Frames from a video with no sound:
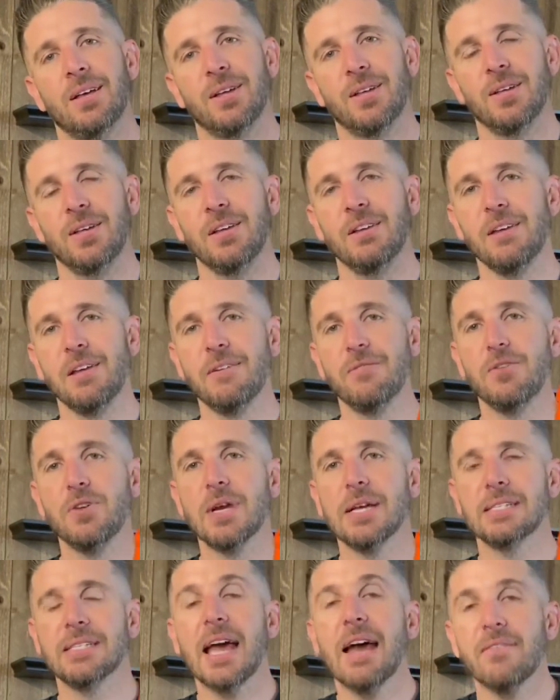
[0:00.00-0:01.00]
If you
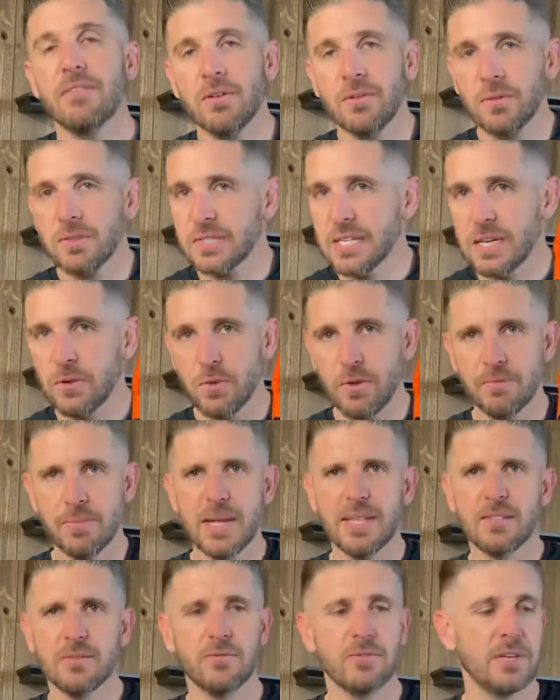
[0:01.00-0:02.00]
guys haven't seen, we've
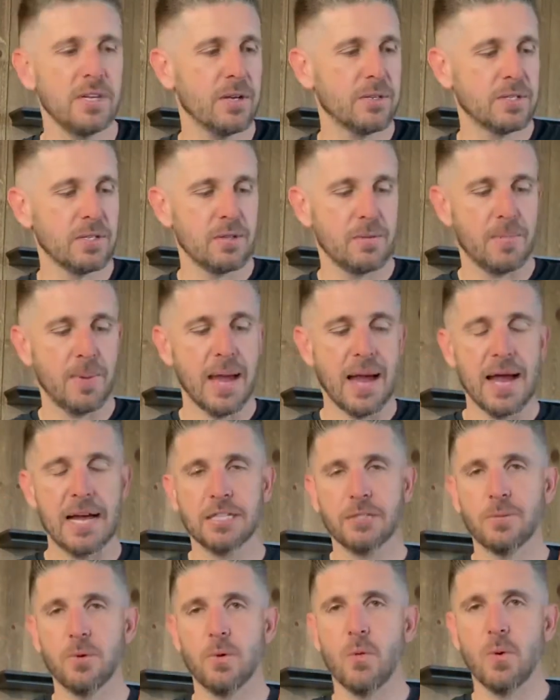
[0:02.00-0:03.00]
made some videos in the
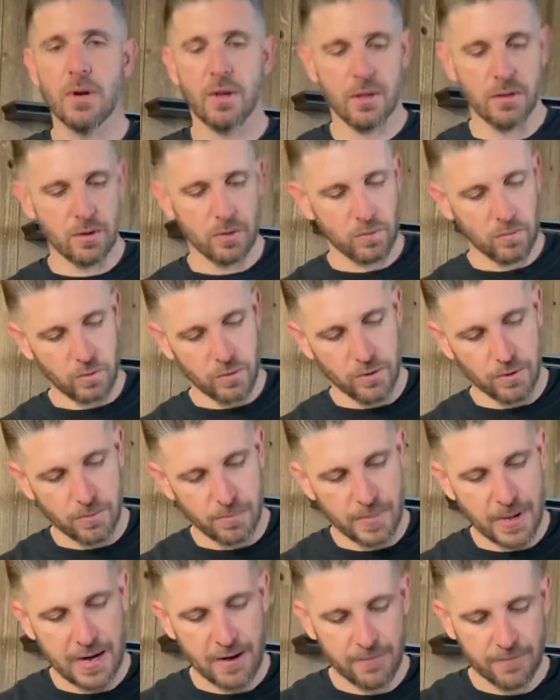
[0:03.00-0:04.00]
past, but one of the real
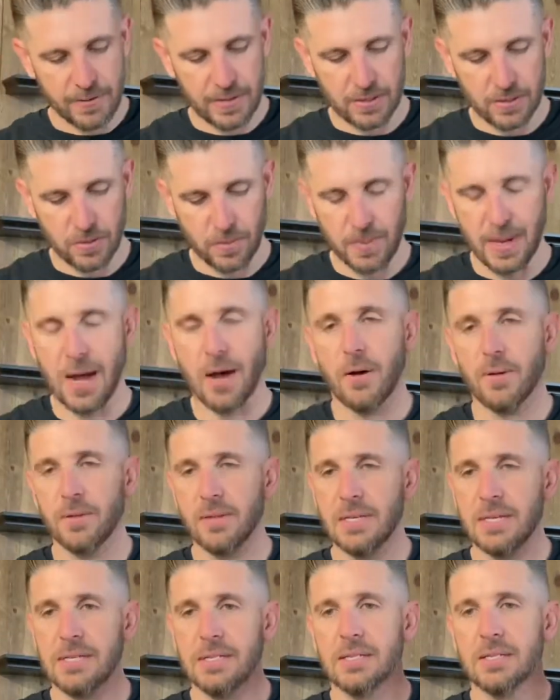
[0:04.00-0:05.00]
benefits about
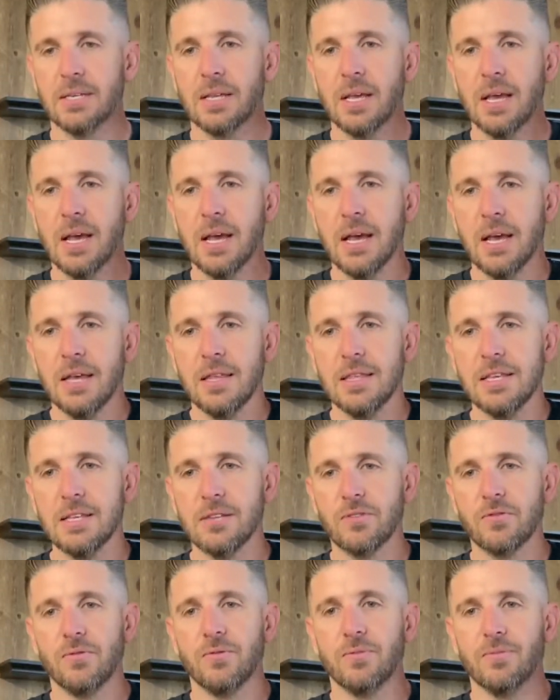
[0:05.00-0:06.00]
these
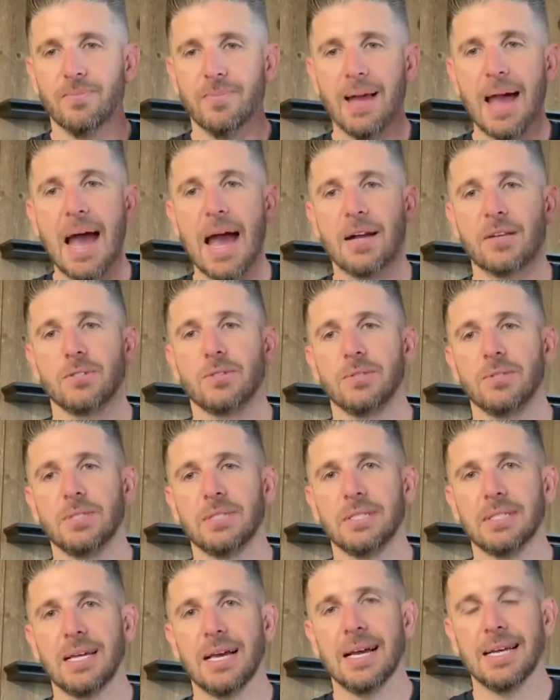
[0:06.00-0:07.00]
axle
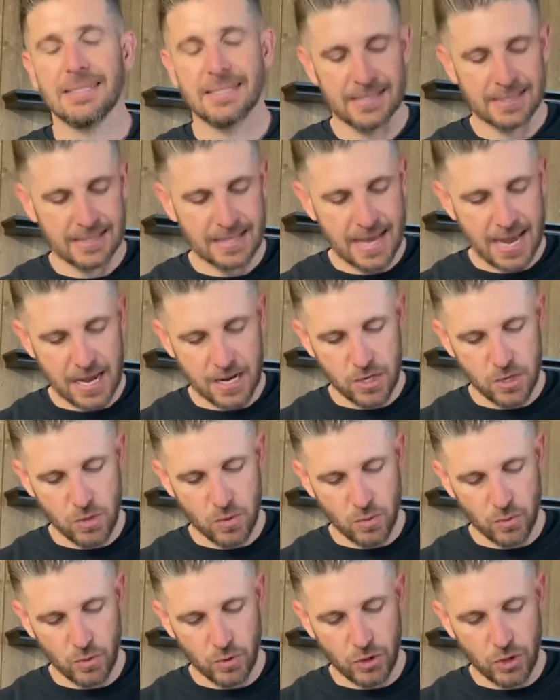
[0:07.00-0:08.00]
designs is that
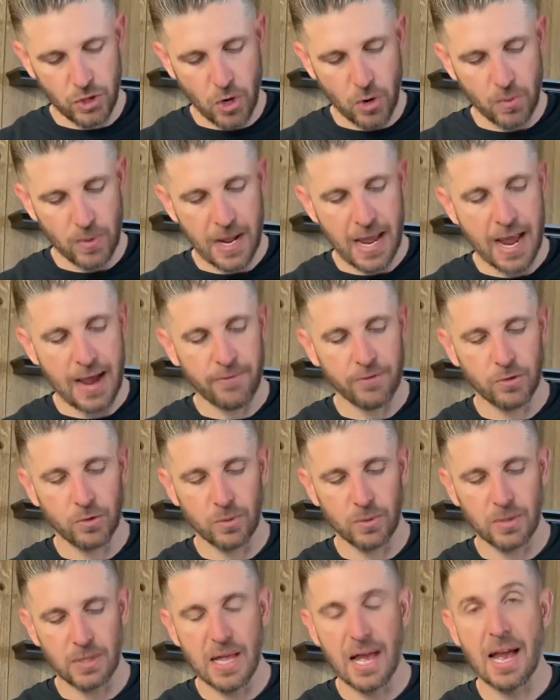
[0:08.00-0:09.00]
you don't have to
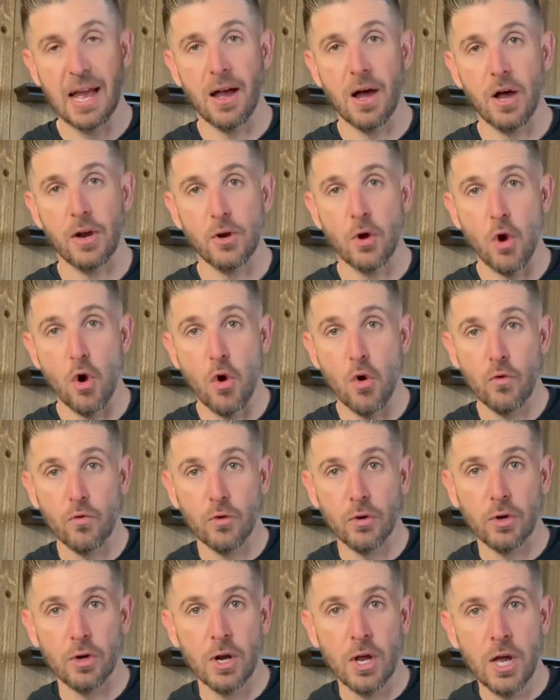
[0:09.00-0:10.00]
rely on
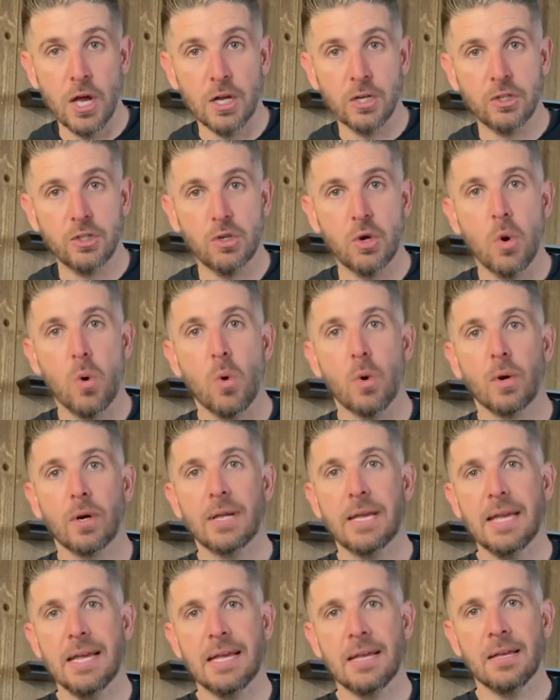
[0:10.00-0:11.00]
over
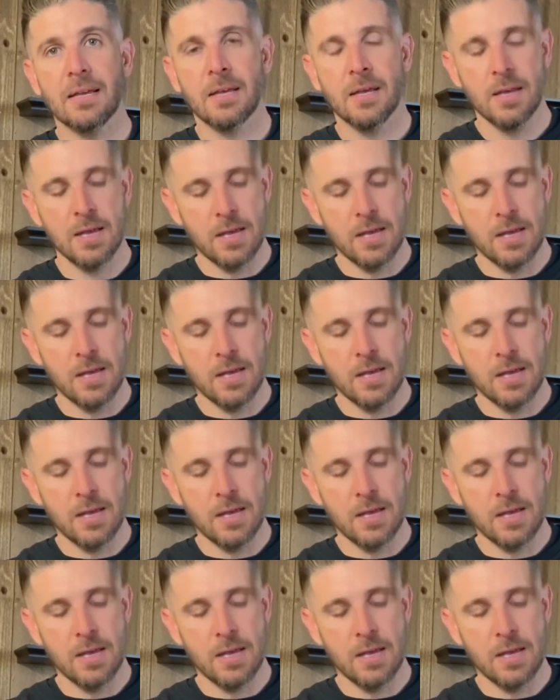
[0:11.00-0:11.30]
torquing